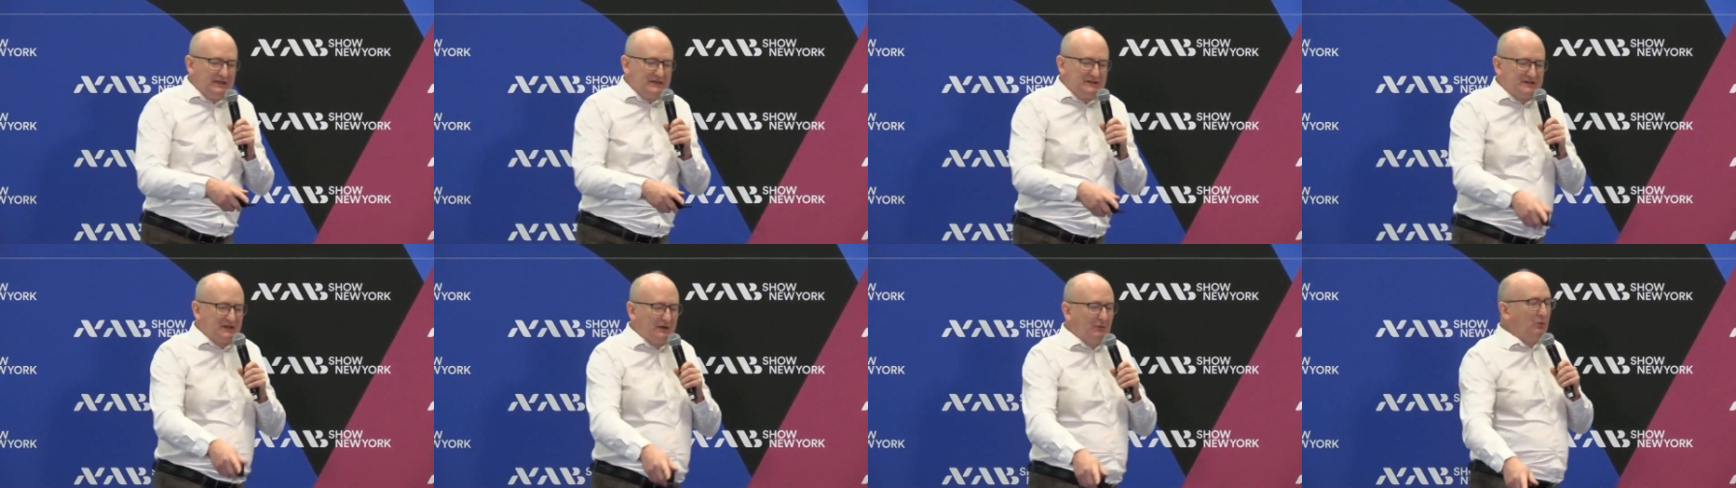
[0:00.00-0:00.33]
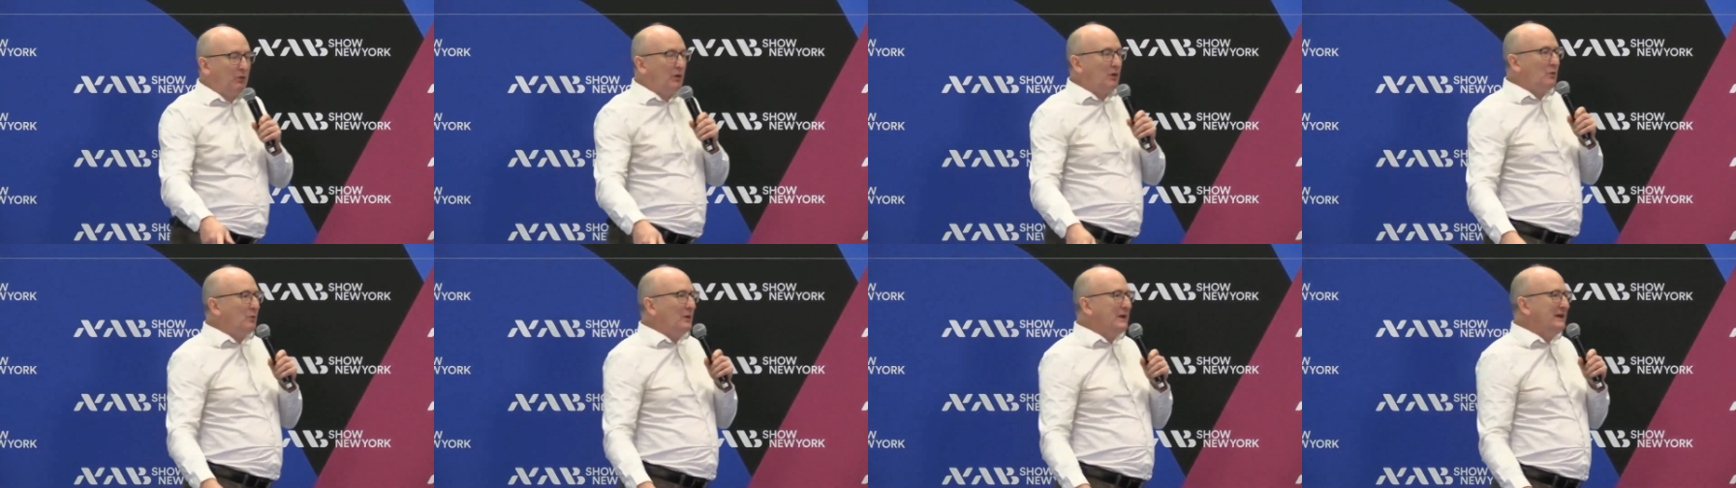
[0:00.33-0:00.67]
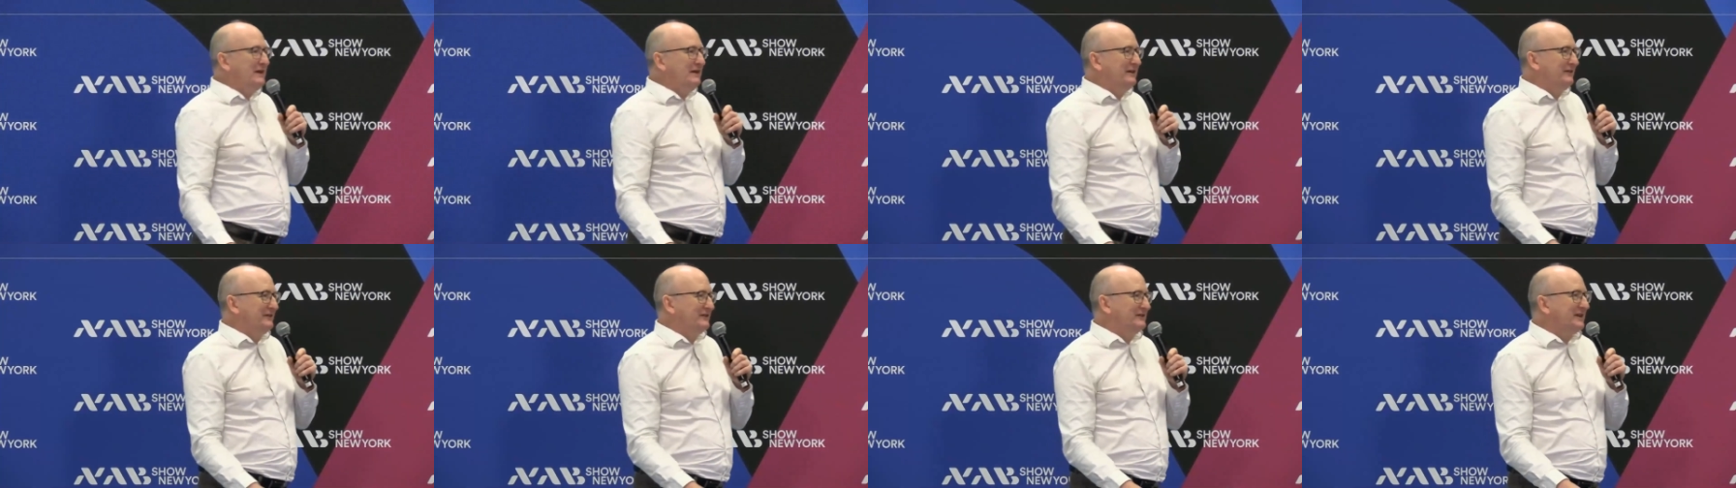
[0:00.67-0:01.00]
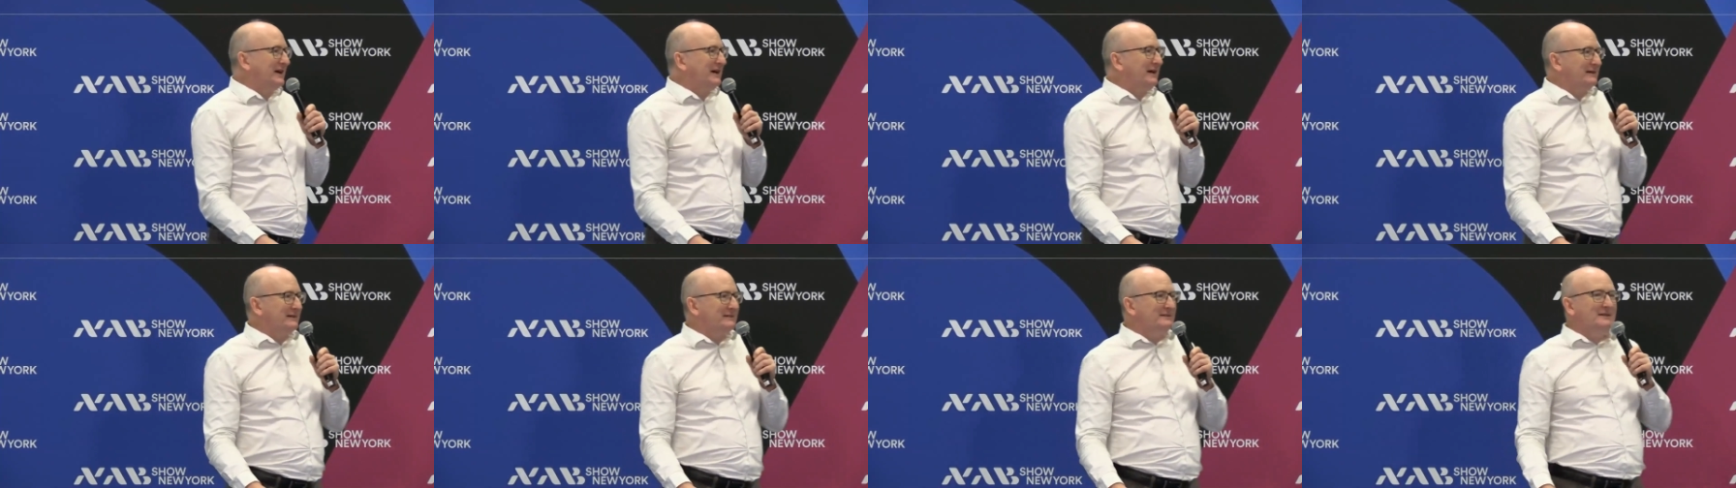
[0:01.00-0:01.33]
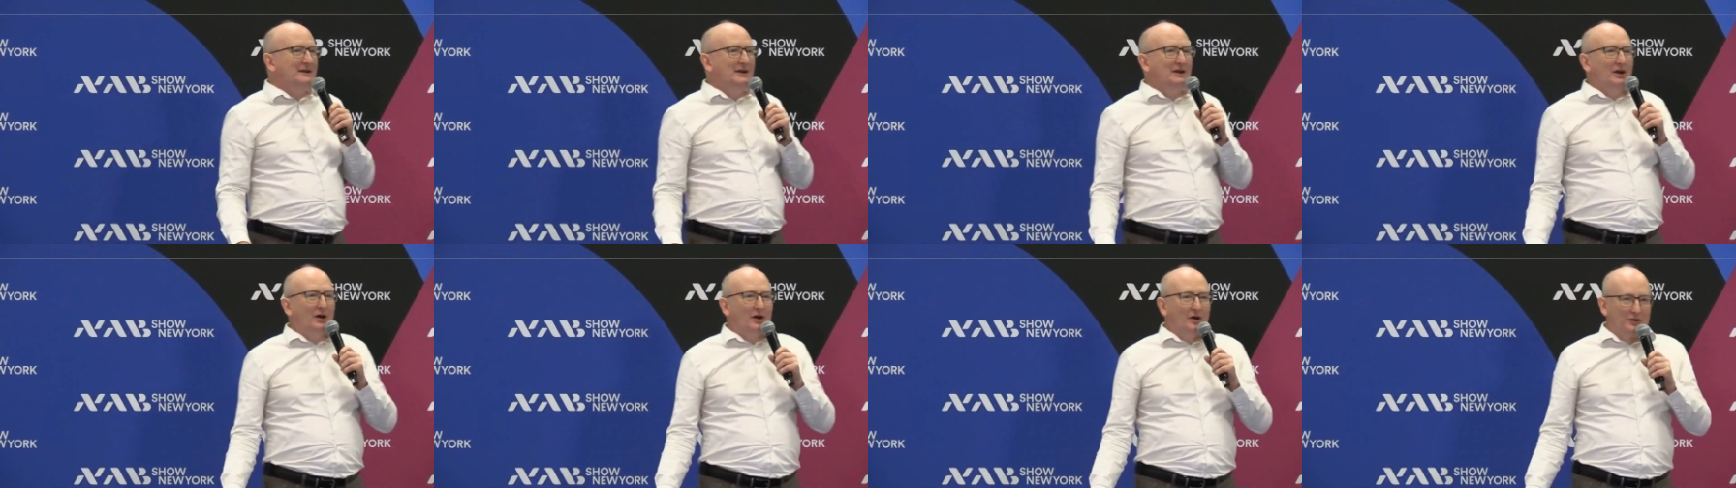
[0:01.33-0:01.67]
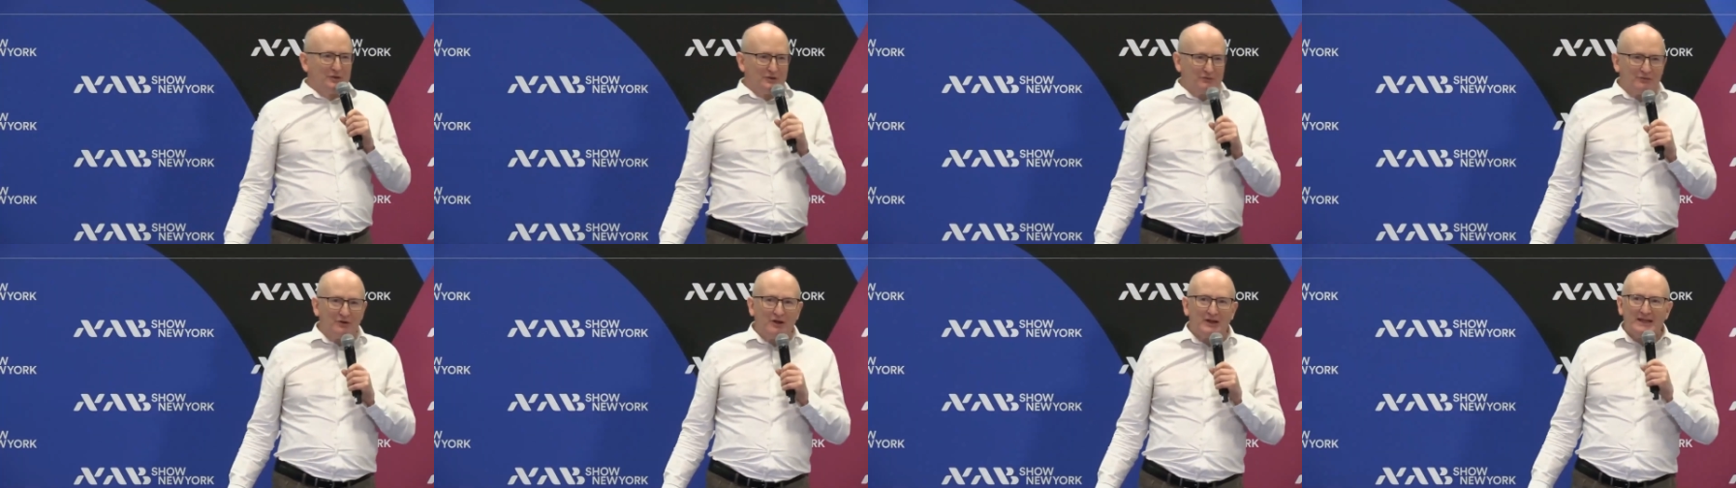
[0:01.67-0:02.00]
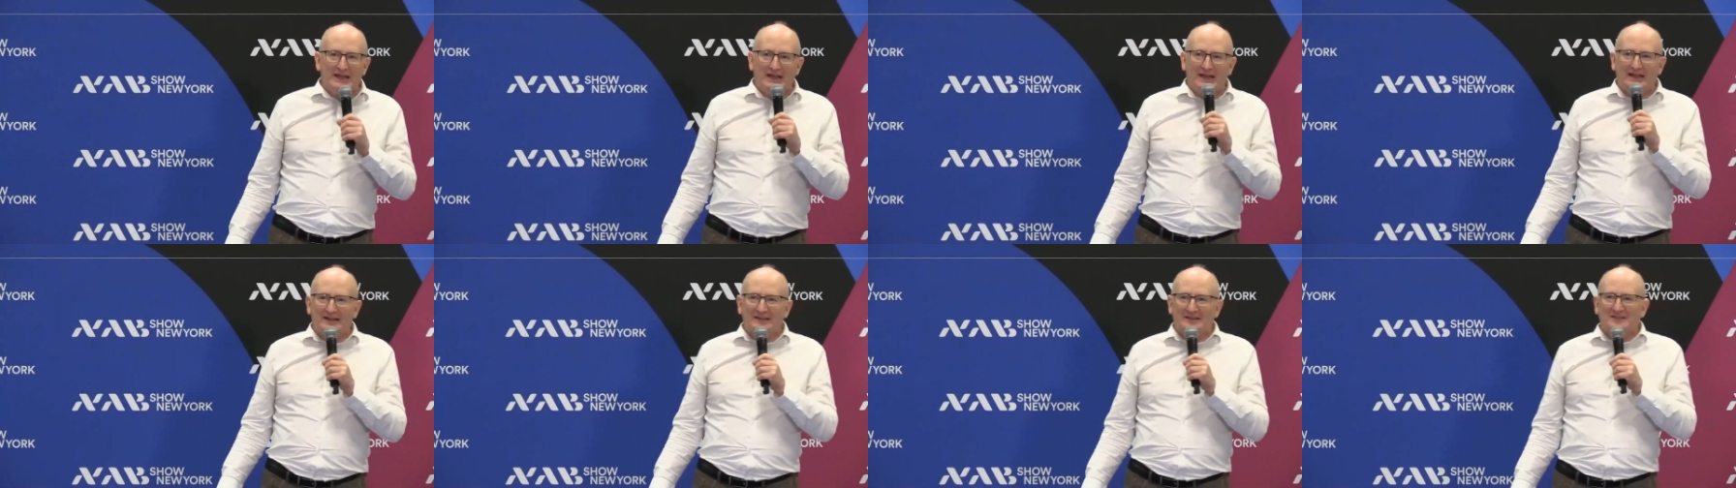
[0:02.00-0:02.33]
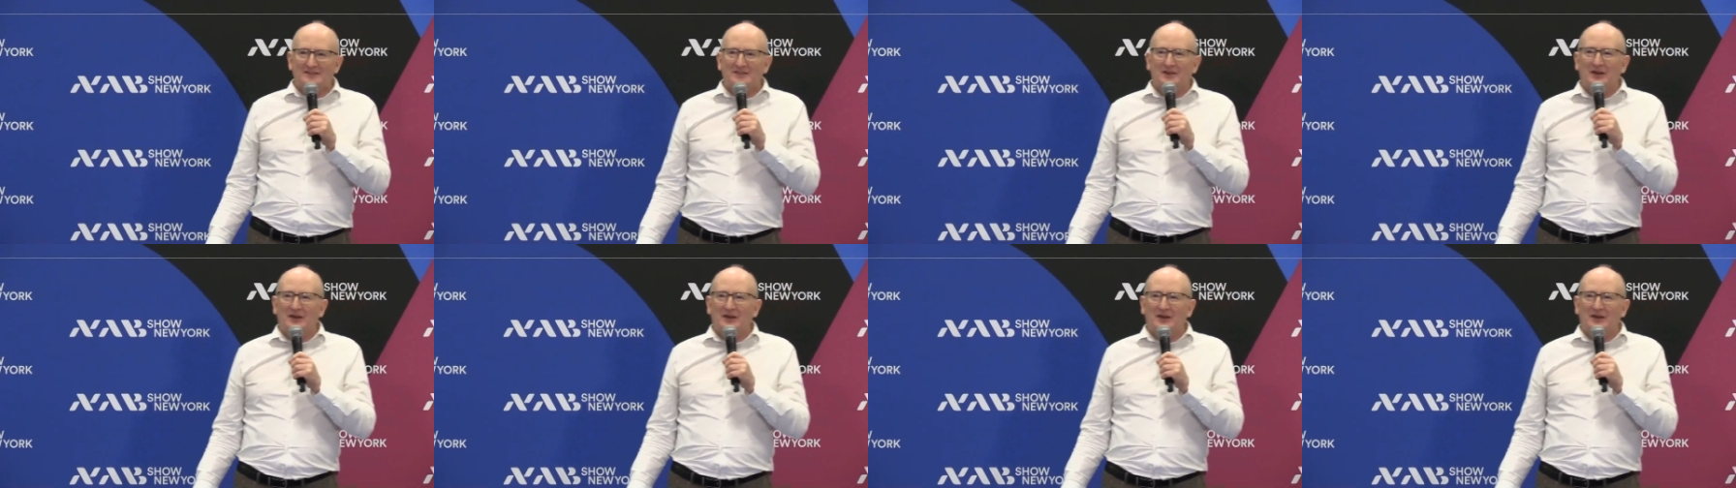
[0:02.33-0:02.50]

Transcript: So what we have done on the right-hand